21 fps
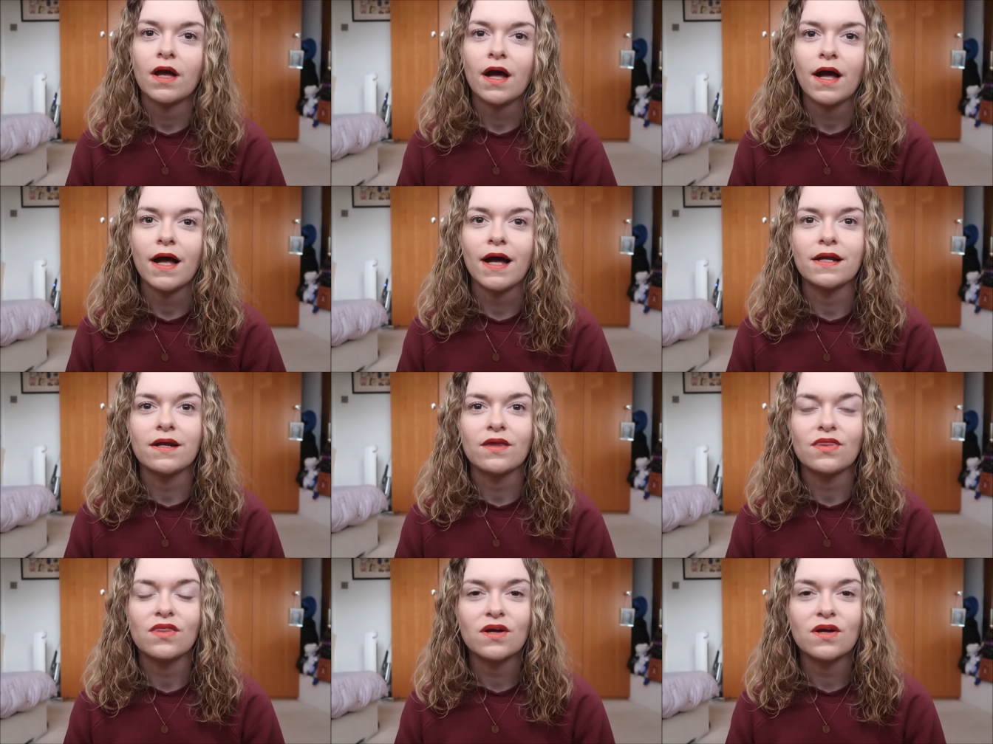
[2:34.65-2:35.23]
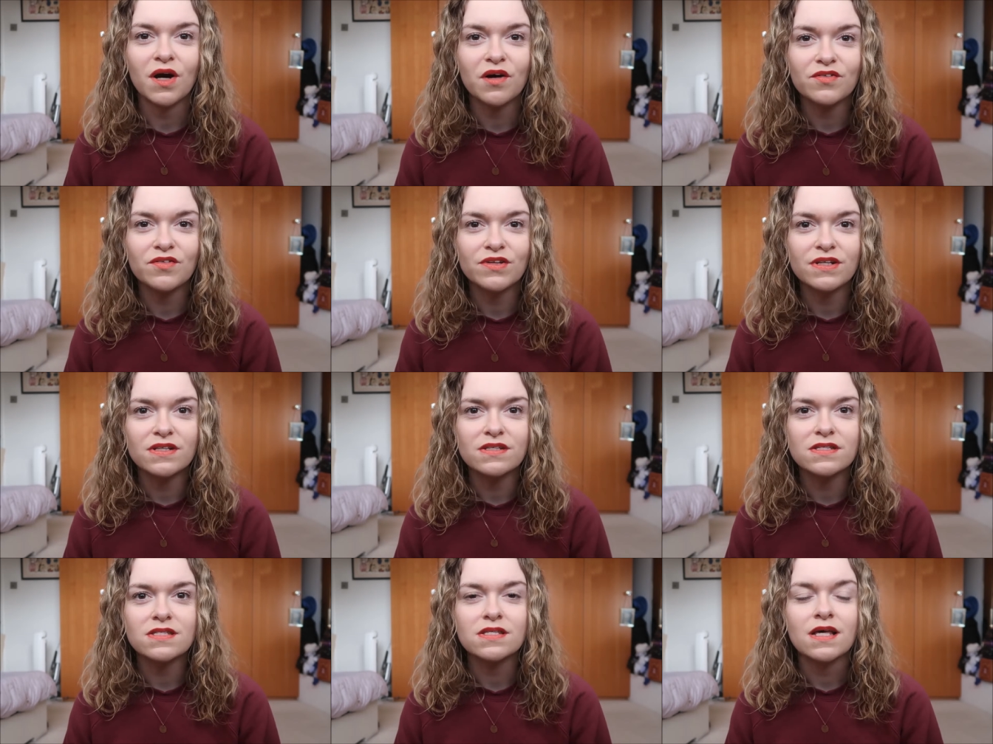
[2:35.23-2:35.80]
And the
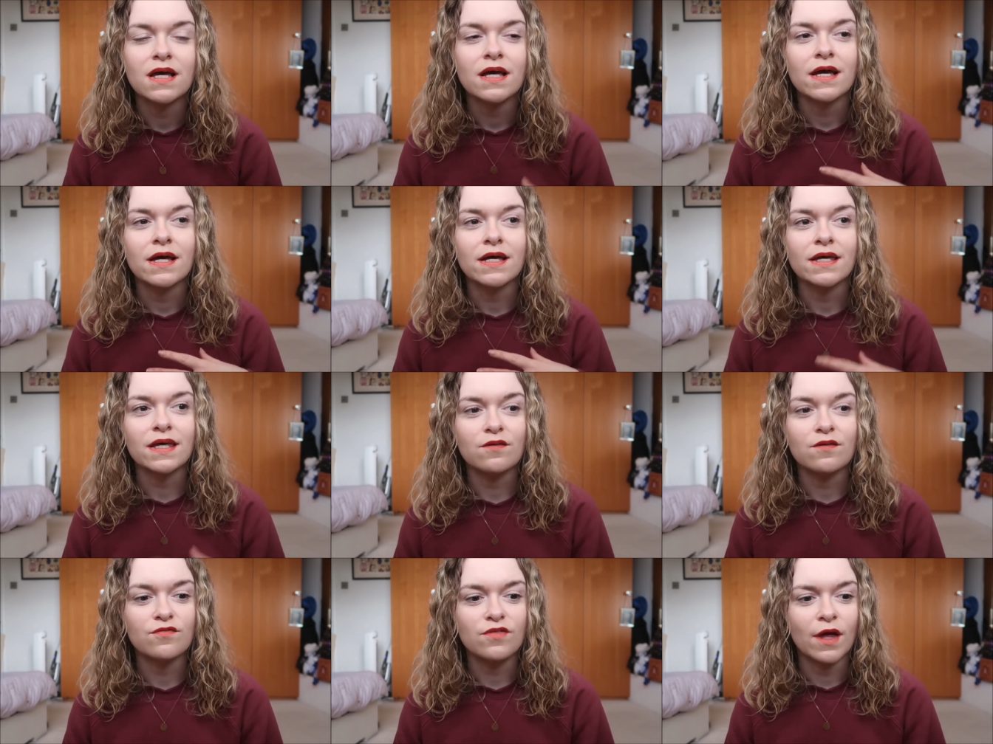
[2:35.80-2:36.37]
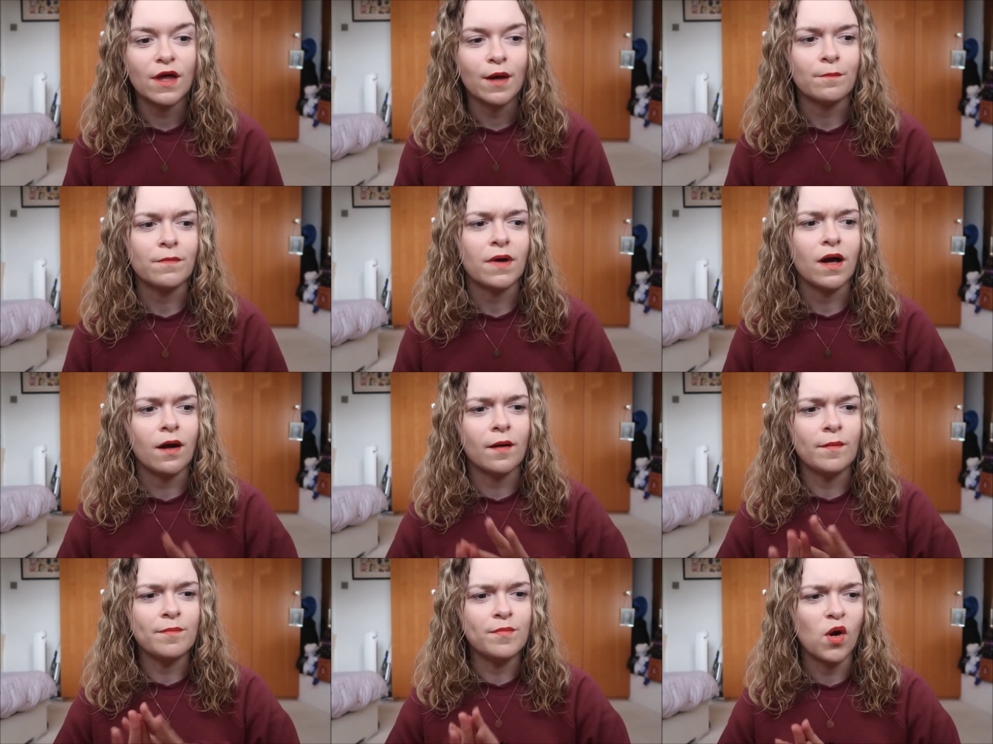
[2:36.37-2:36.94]
governors give
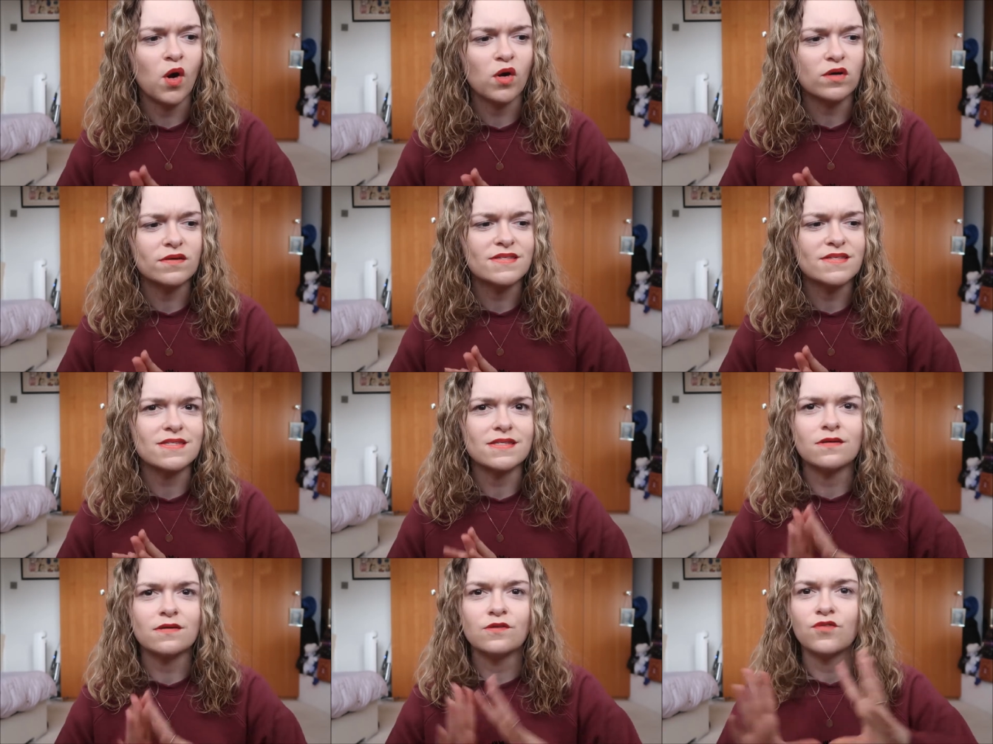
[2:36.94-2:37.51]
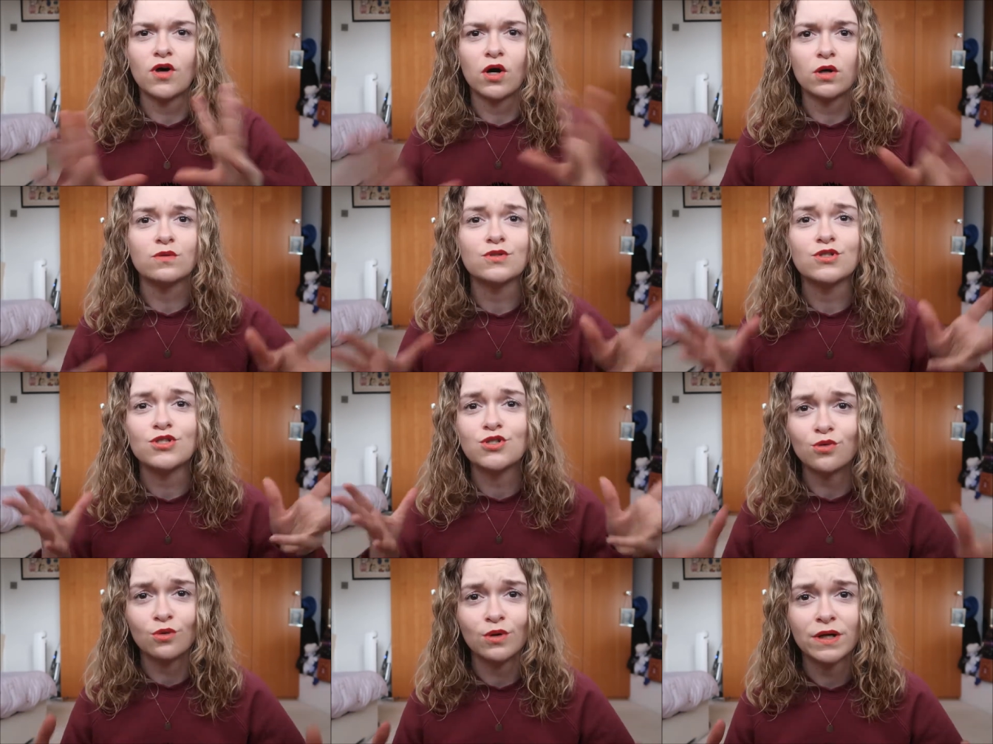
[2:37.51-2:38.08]
them a box of
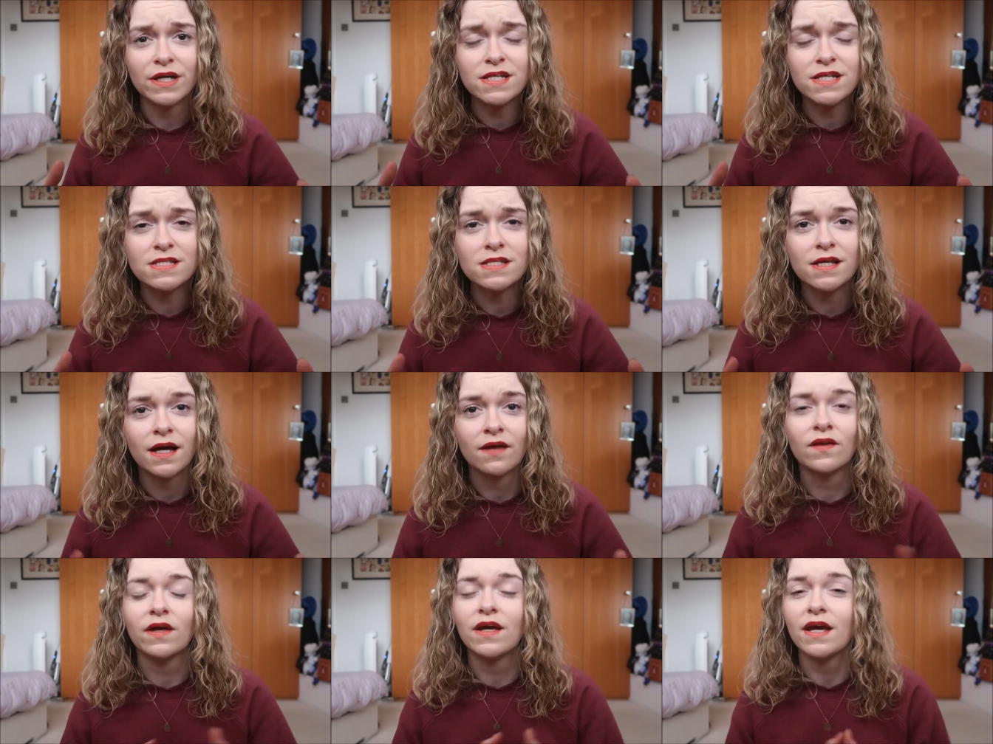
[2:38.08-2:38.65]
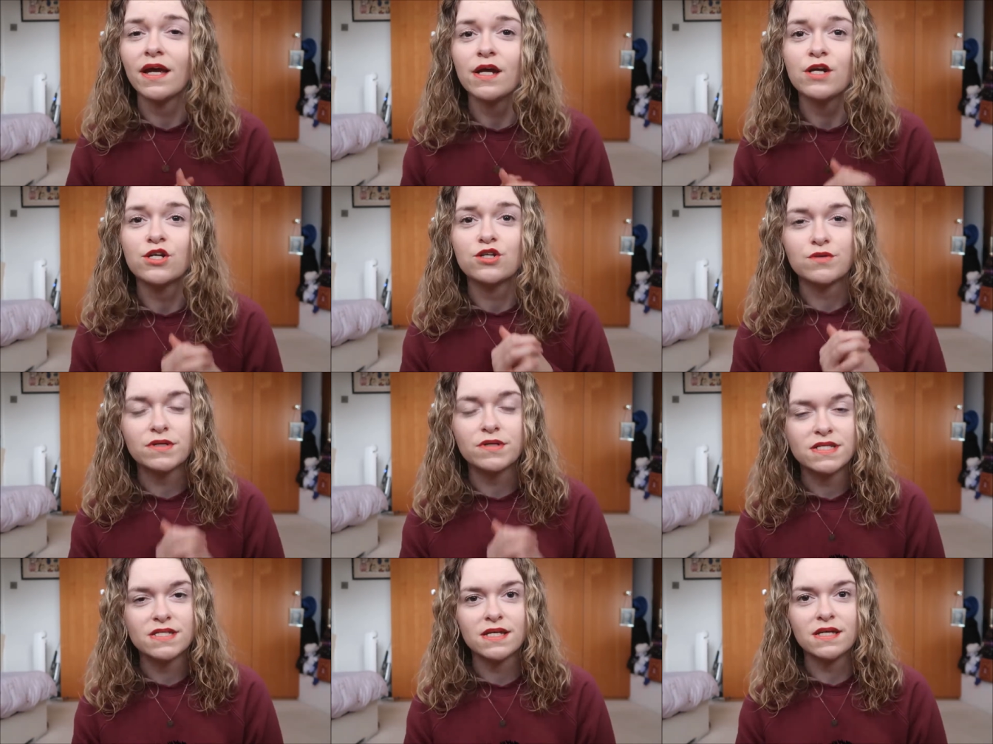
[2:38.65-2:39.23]
old toys and they
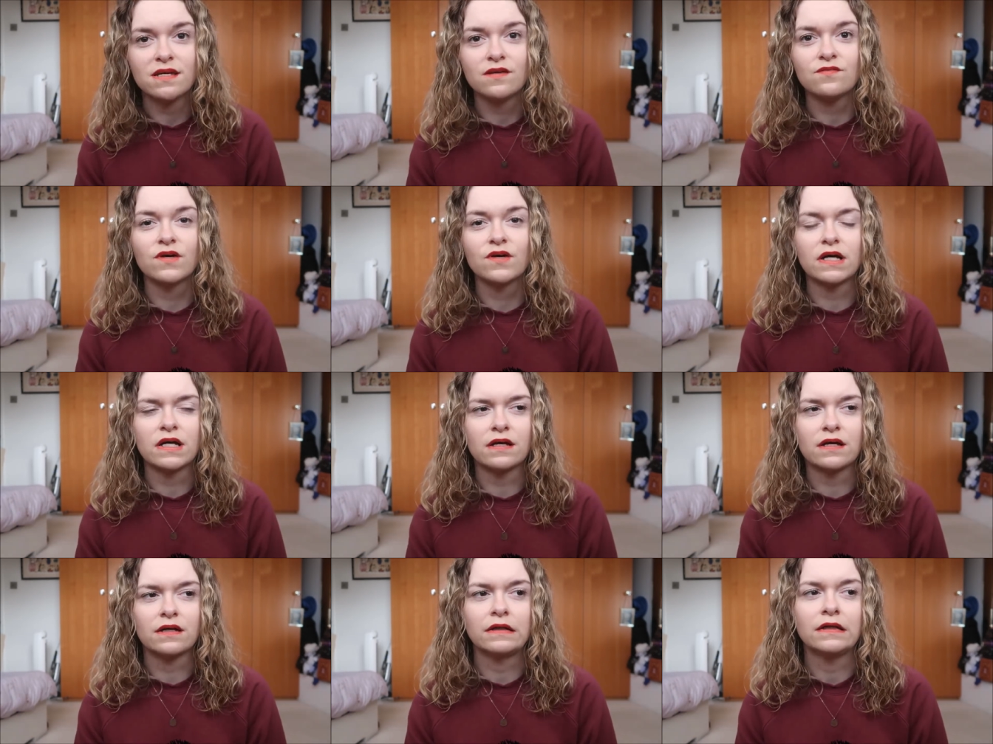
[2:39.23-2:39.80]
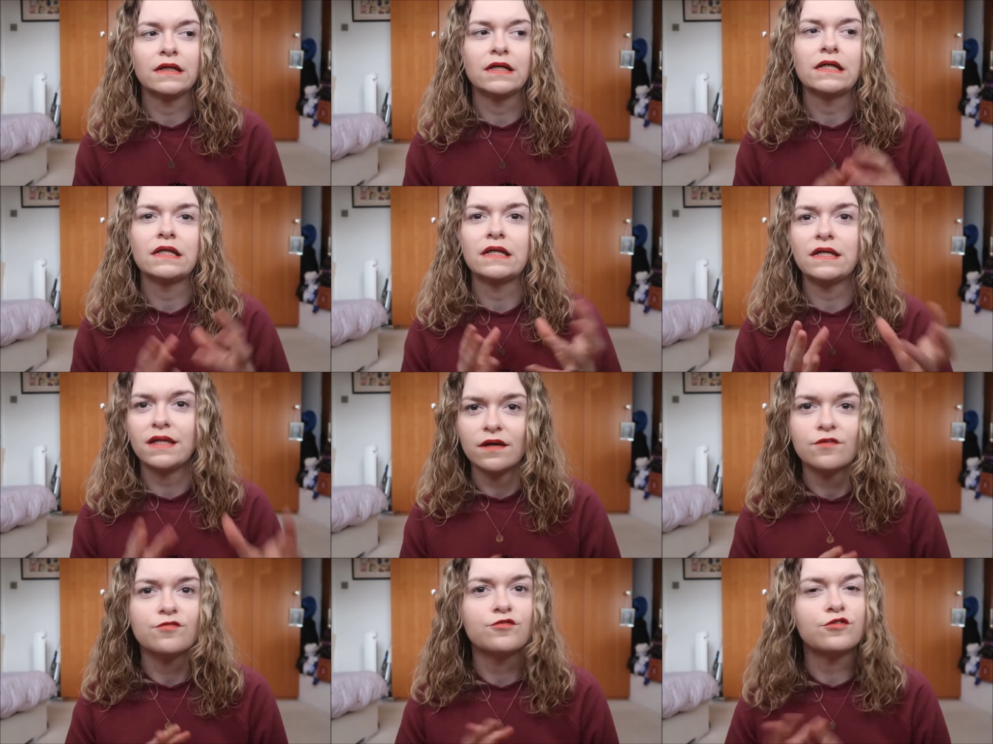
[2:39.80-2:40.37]
each receive a
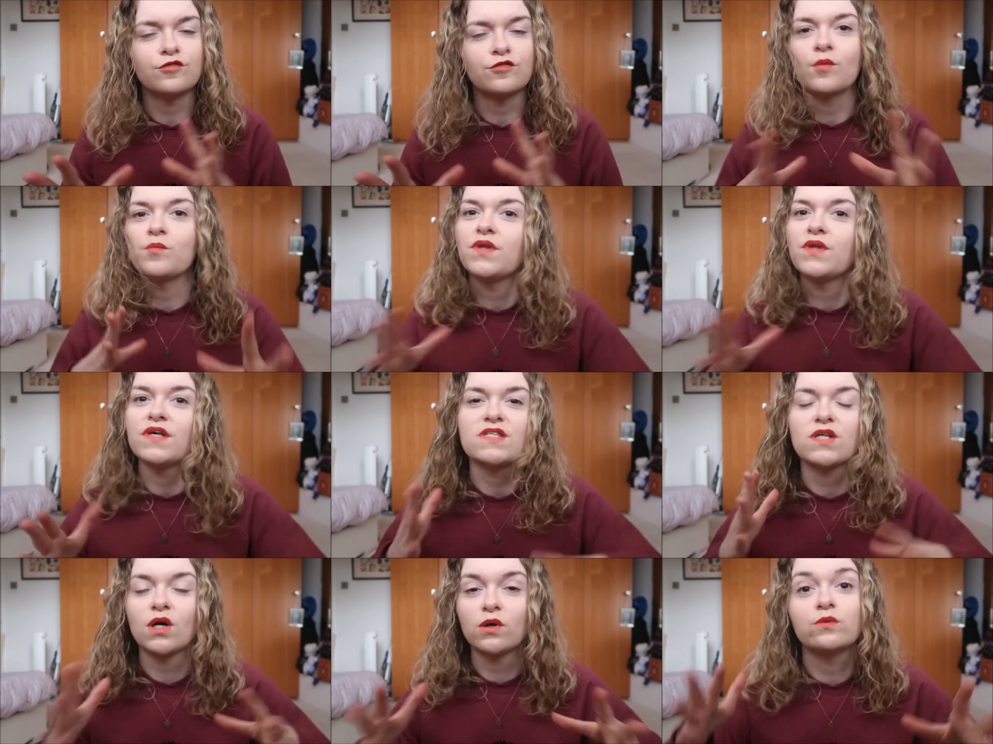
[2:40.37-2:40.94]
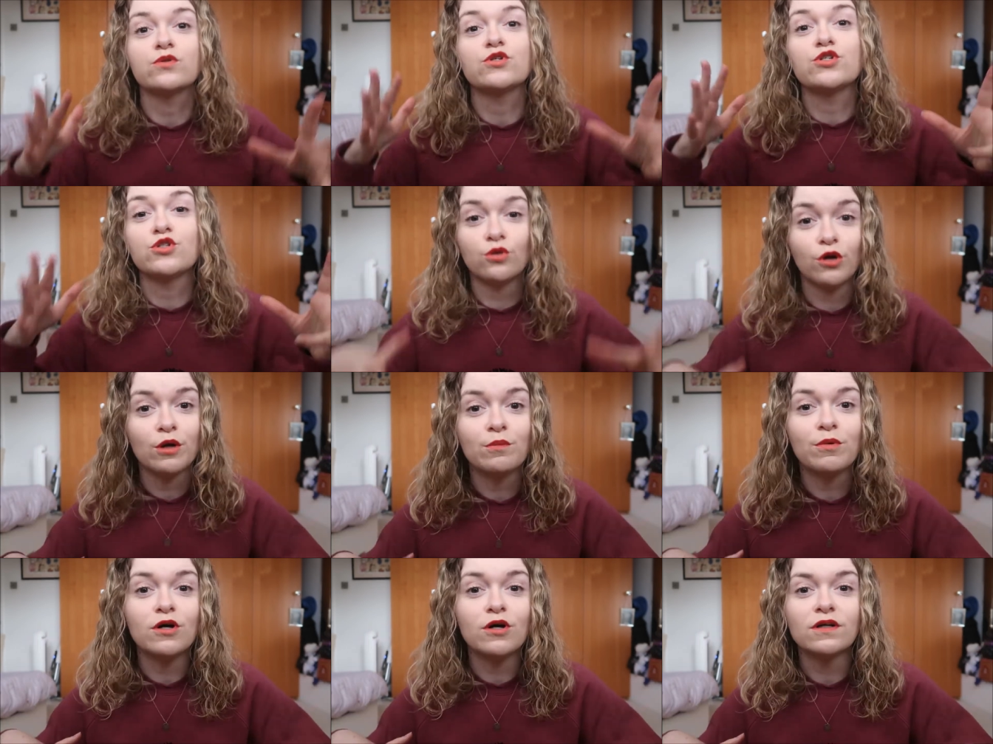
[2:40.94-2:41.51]
gift from this old
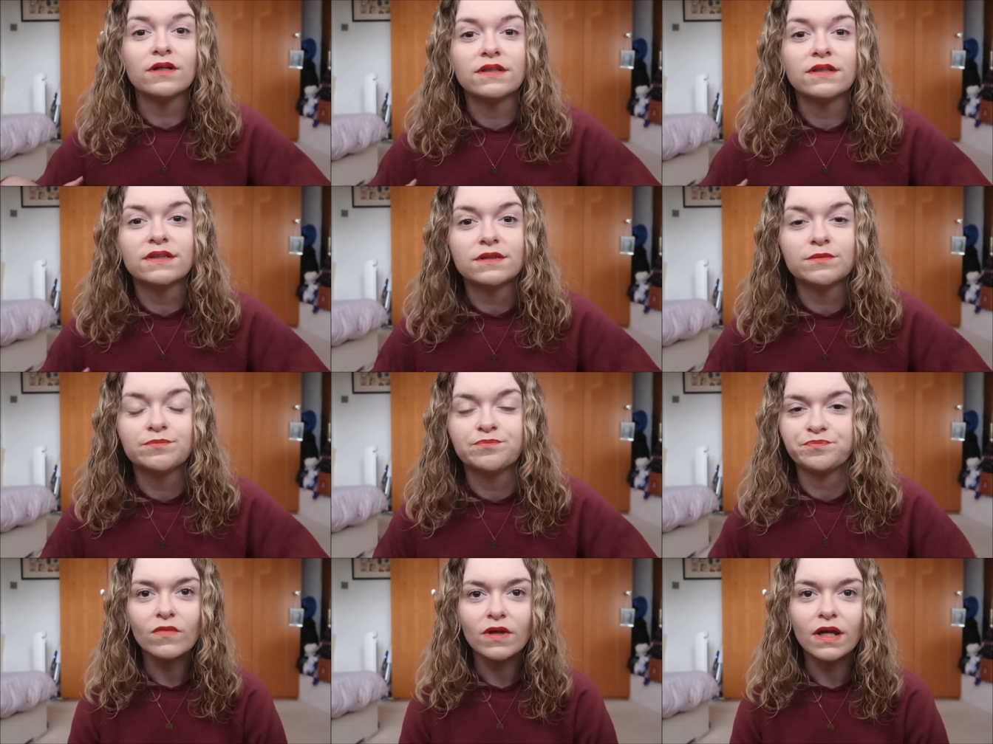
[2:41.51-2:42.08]
toy box